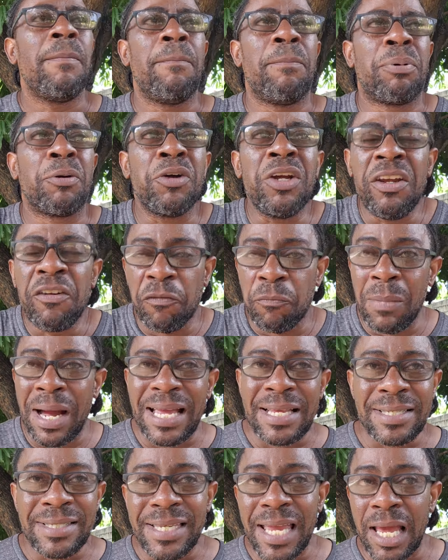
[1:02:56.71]
brief
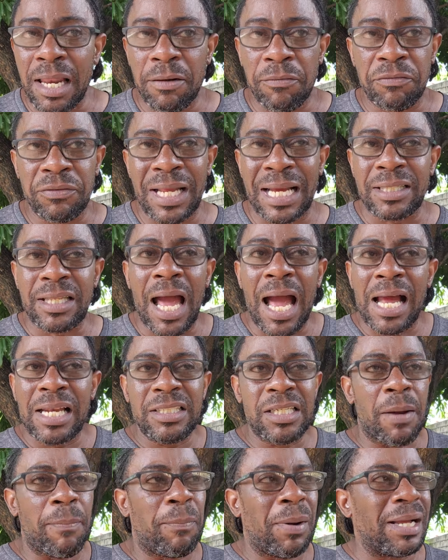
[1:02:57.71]
myself, not
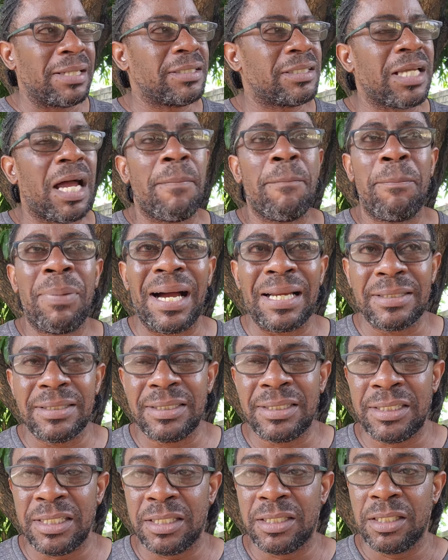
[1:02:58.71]
underpants and
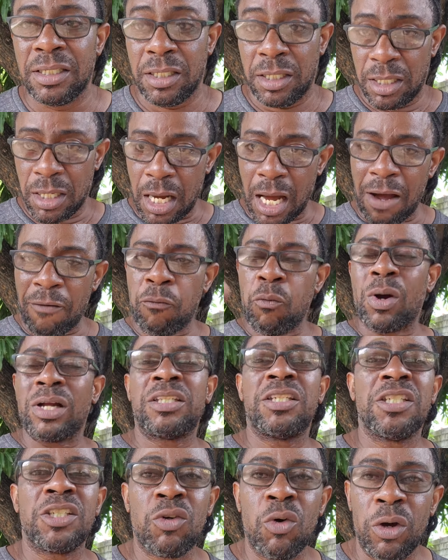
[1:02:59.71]
panty, of
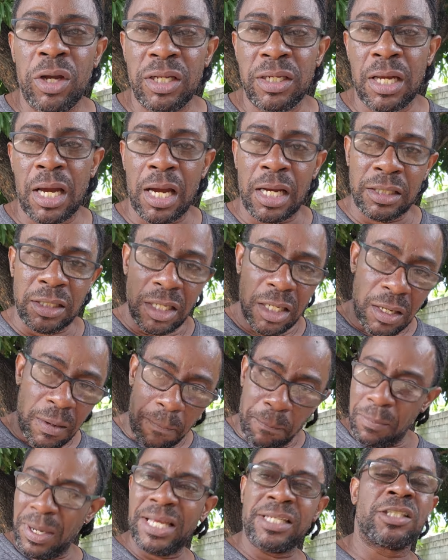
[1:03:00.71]
what is going on.
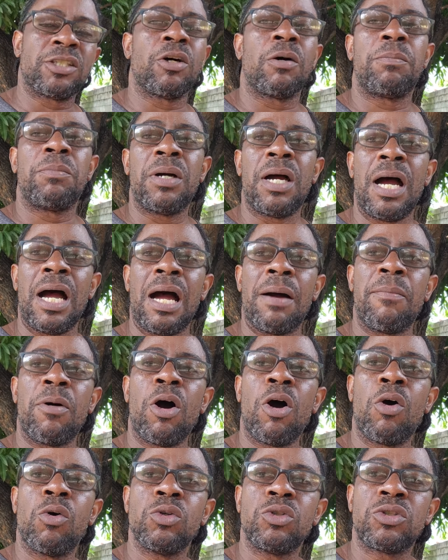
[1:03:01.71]
Bless up. I'm
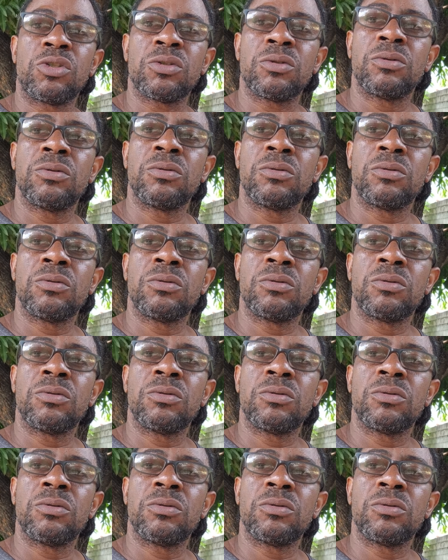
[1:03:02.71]
out.